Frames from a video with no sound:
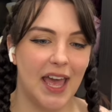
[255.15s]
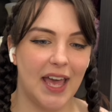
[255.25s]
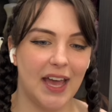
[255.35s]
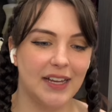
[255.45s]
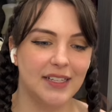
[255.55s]

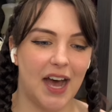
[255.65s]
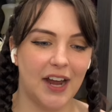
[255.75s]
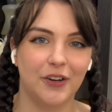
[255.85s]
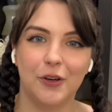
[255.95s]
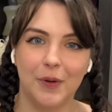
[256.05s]
And I
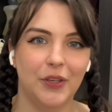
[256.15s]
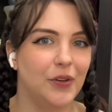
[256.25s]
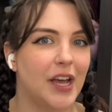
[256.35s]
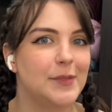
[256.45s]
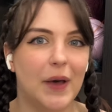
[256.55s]
don't know about you
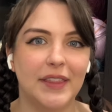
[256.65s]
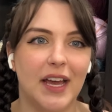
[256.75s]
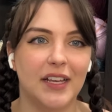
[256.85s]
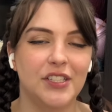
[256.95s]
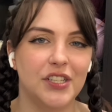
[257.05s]
guys, but that is